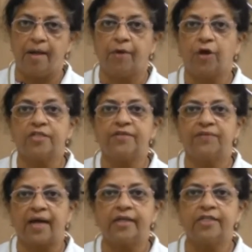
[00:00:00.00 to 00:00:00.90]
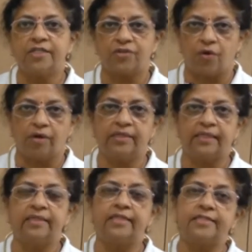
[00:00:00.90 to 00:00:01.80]
because if that is wrong,
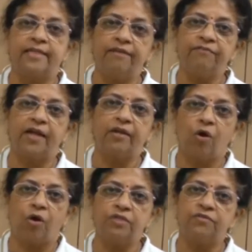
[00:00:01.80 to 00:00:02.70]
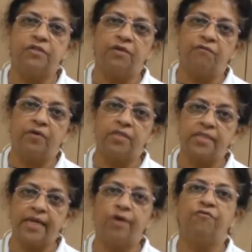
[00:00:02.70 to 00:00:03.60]
that itself can cause
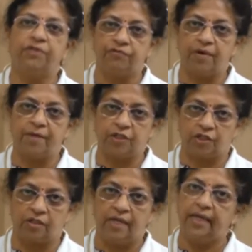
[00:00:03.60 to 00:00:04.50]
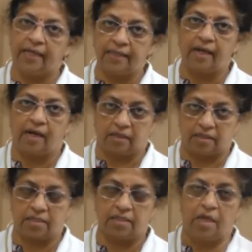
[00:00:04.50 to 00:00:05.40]
worsening of inflammation in the
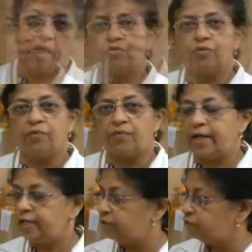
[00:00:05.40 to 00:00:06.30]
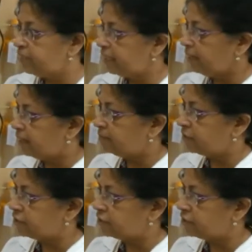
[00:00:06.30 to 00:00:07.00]
lungs. So while using a